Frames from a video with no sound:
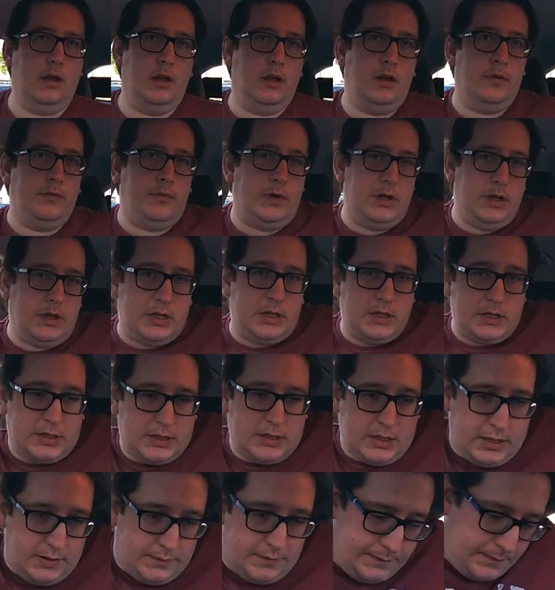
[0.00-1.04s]
hopefully you can
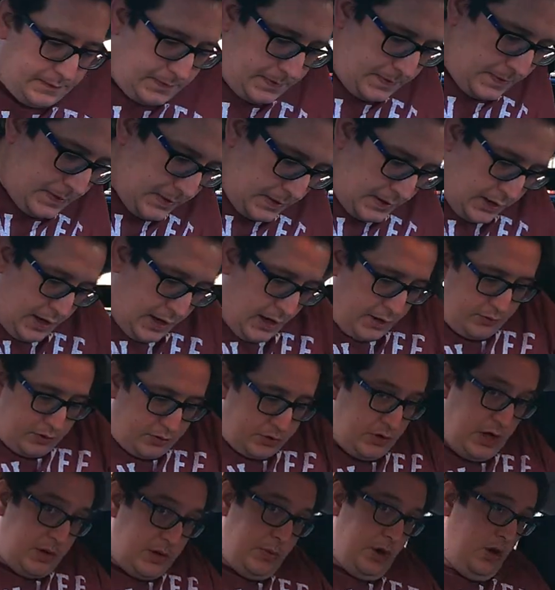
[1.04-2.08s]
see the head
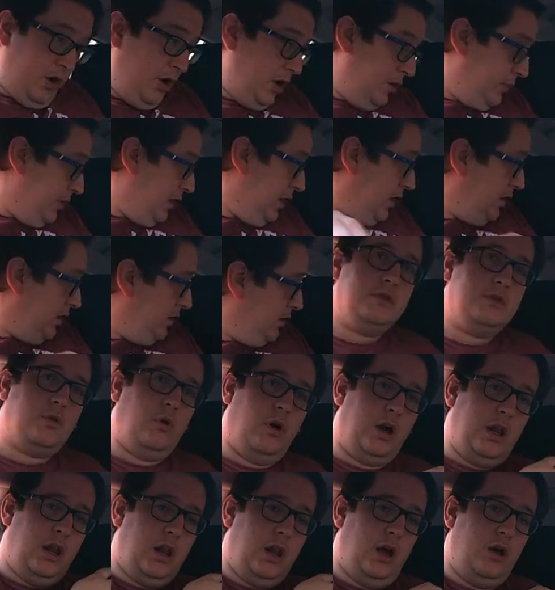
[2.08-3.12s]
restraint behind me here. It's
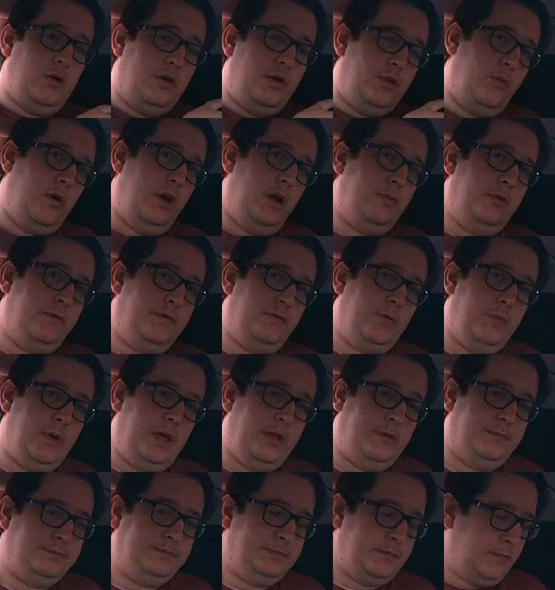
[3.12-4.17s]
quite low at the moment for me.